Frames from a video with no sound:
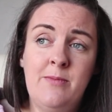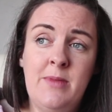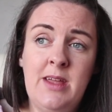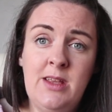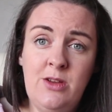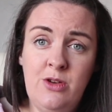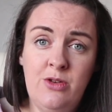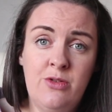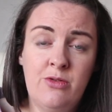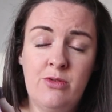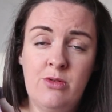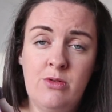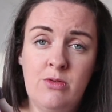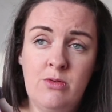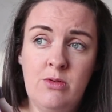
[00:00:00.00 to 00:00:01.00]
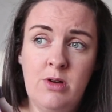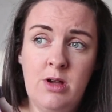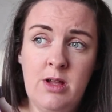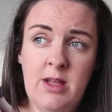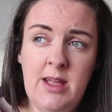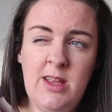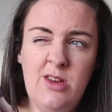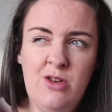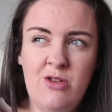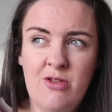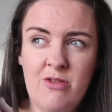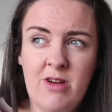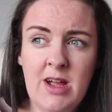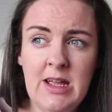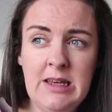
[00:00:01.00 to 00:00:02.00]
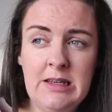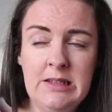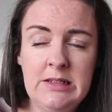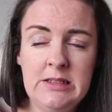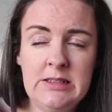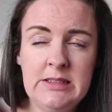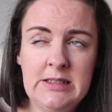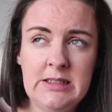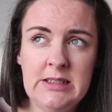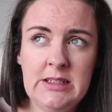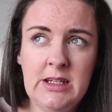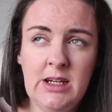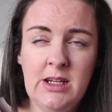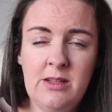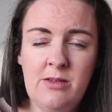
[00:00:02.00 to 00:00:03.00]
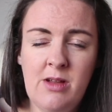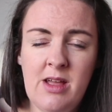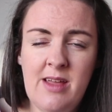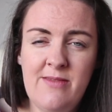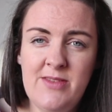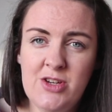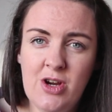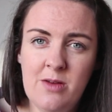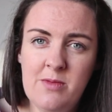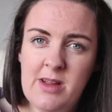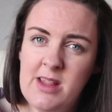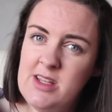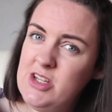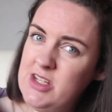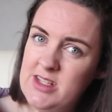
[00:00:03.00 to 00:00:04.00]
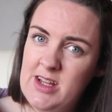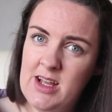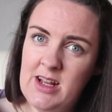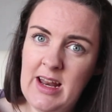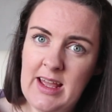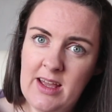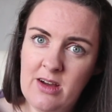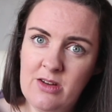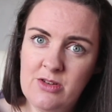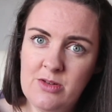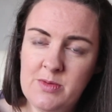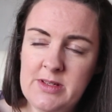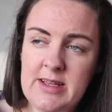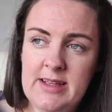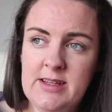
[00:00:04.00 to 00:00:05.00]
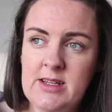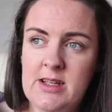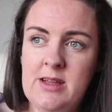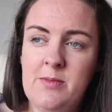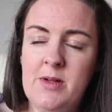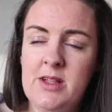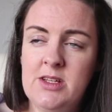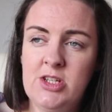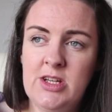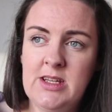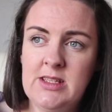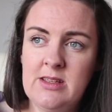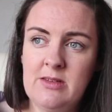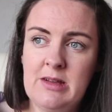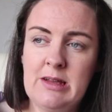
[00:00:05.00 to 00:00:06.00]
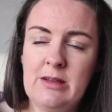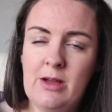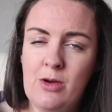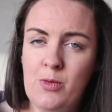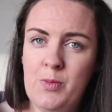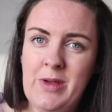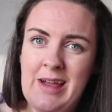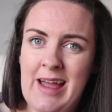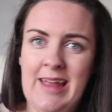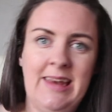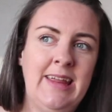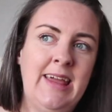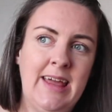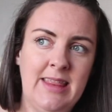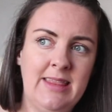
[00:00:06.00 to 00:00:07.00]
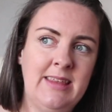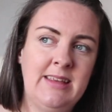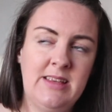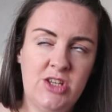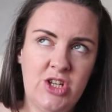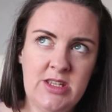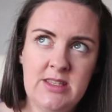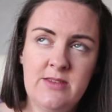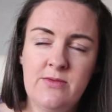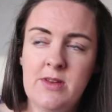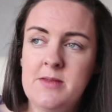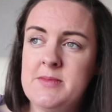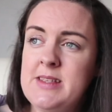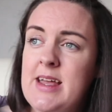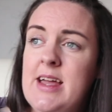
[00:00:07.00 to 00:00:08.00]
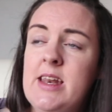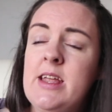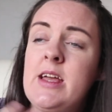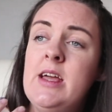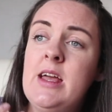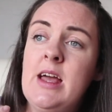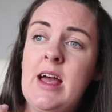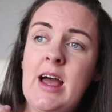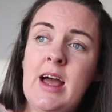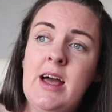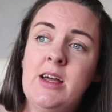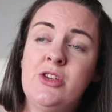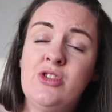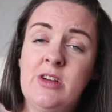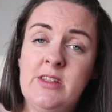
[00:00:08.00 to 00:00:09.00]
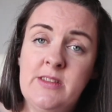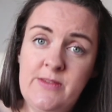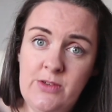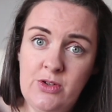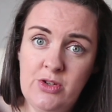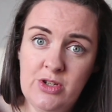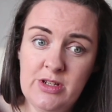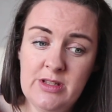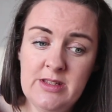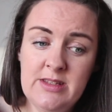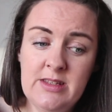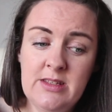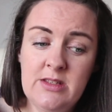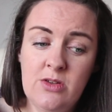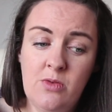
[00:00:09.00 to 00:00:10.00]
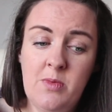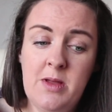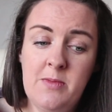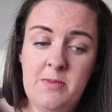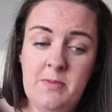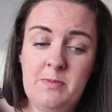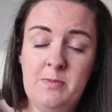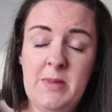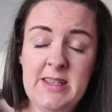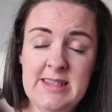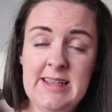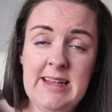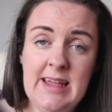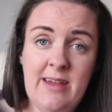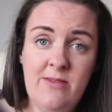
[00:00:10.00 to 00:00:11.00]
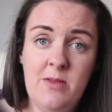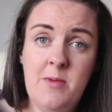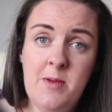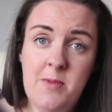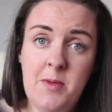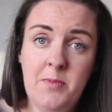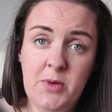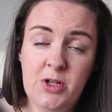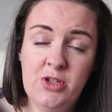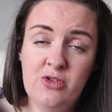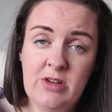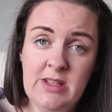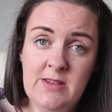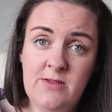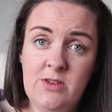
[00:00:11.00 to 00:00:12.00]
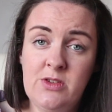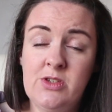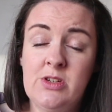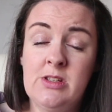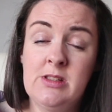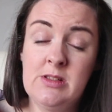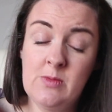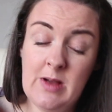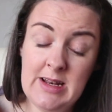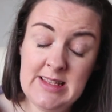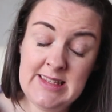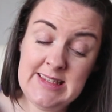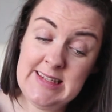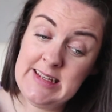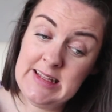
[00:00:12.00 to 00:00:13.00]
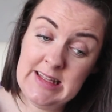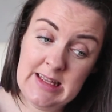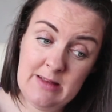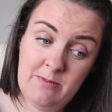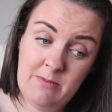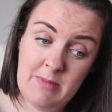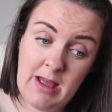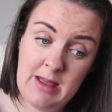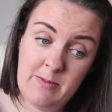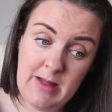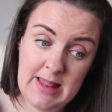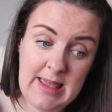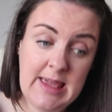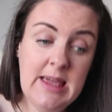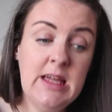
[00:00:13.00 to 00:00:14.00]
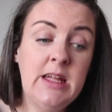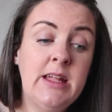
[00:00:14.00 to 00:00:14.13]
in utero, and if the terminology is not like 100%, I apologize, I hope you kind of get the gist of what I'm saying, transfusions. So basically giving the baby blood transfusions while it's still in my belly.